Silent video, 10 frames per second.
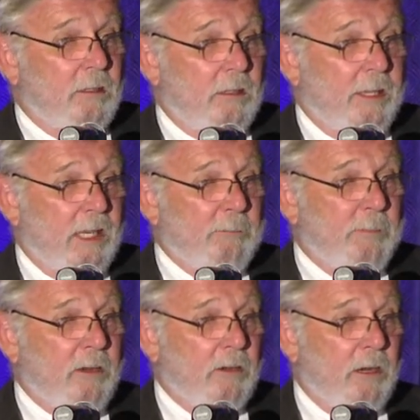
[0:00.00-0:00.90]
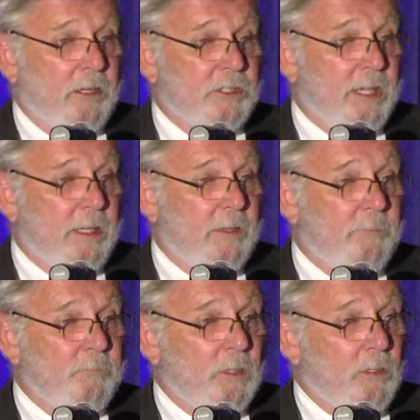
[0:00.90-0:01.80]
LA Mayor
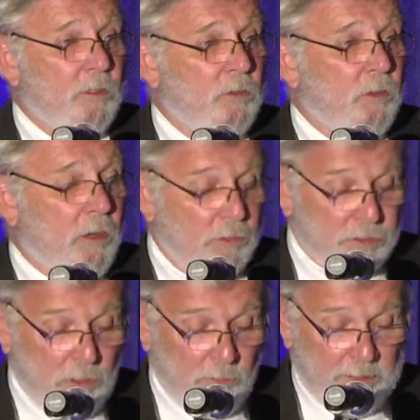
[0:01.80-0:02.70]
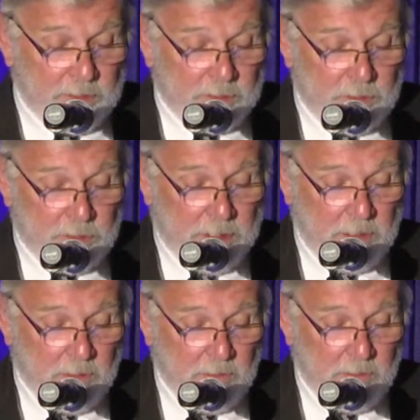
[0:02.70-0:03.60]
Garcetti, who also is the
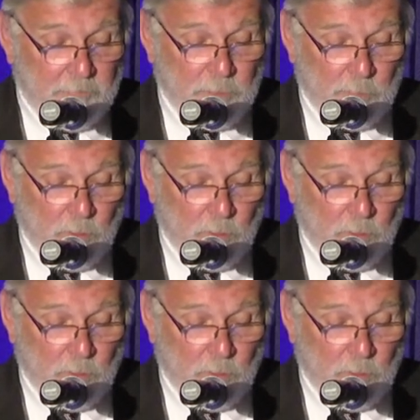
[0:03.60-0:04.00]
chair of the